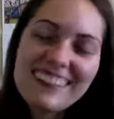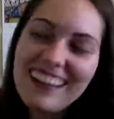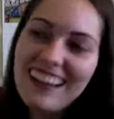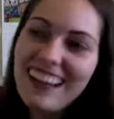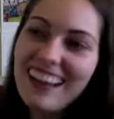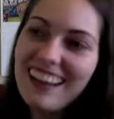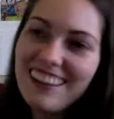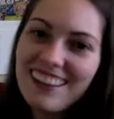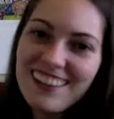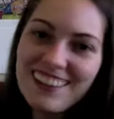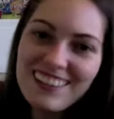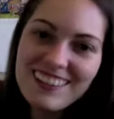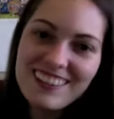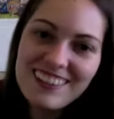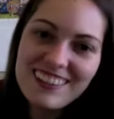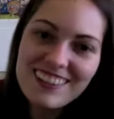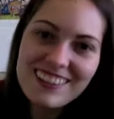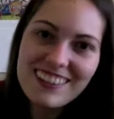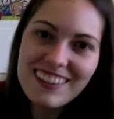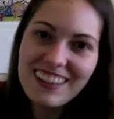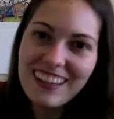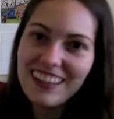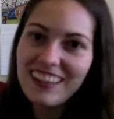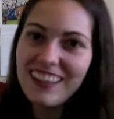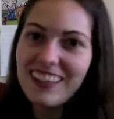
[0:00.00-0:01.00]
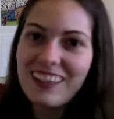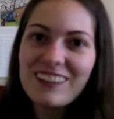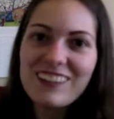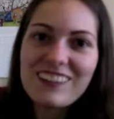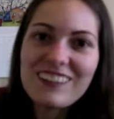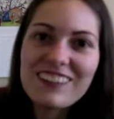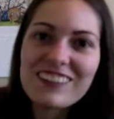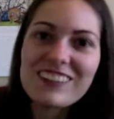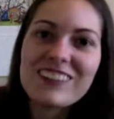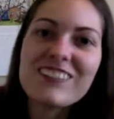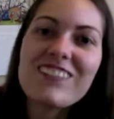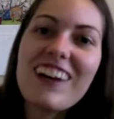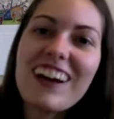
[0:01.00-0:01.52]
And just like
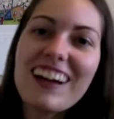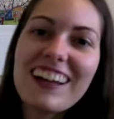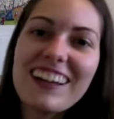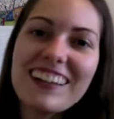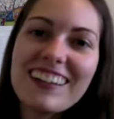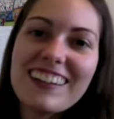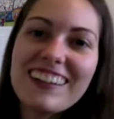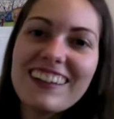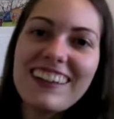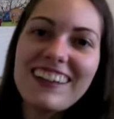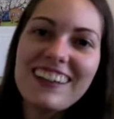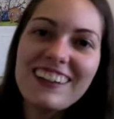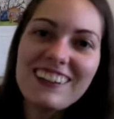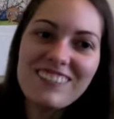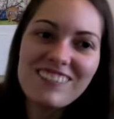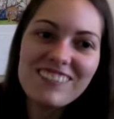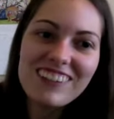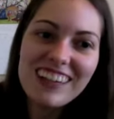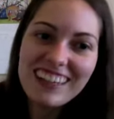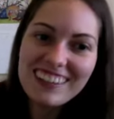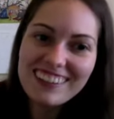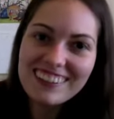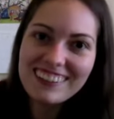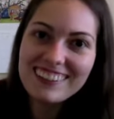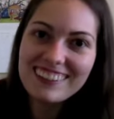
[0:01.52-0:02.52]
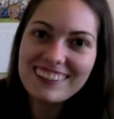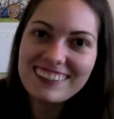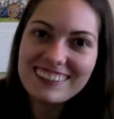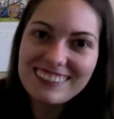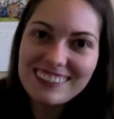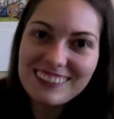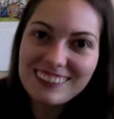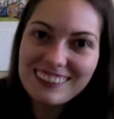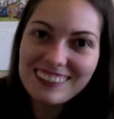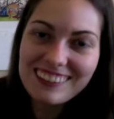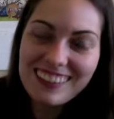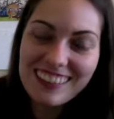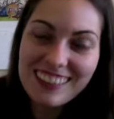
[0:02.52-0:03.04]
ignores Madara, and
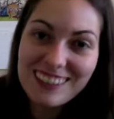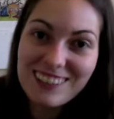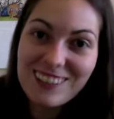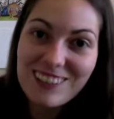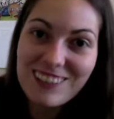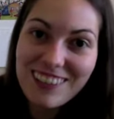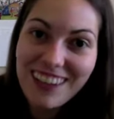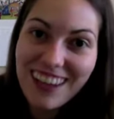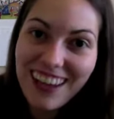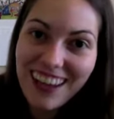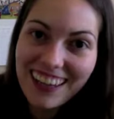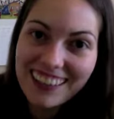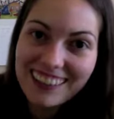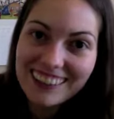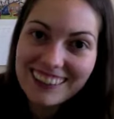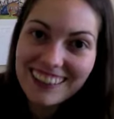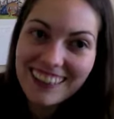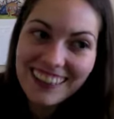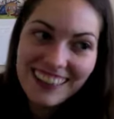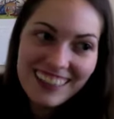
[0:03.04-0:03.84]
Madara's like shocked.